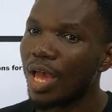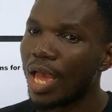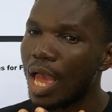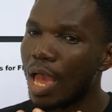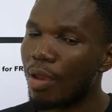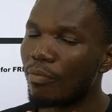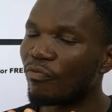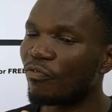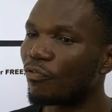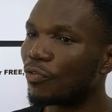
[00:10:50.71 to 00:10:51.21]

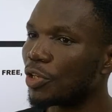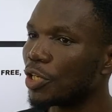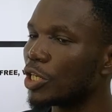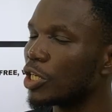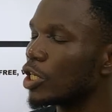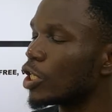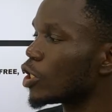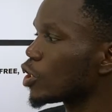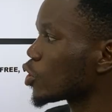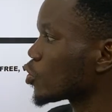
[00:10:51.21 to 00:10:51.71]

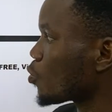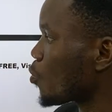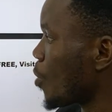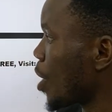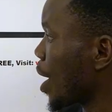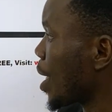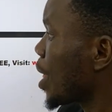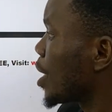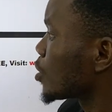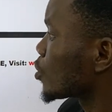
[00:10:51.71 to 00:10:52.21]
mv
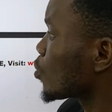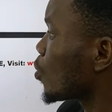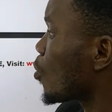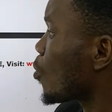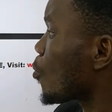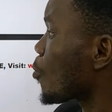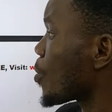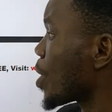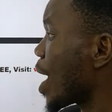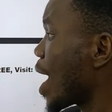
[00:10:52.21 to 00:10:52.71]
squared. So
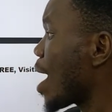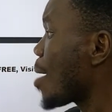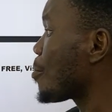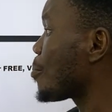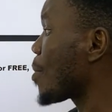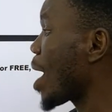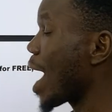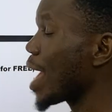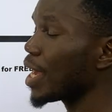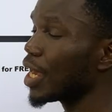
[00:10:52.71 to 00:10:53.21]
where
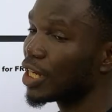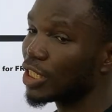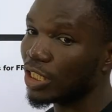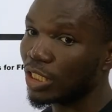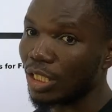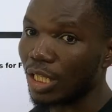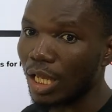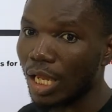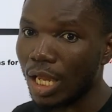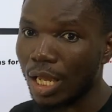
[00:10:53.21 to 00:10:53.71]
my H
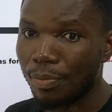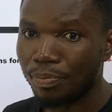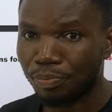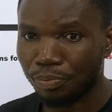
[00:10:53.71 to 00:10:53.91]
there,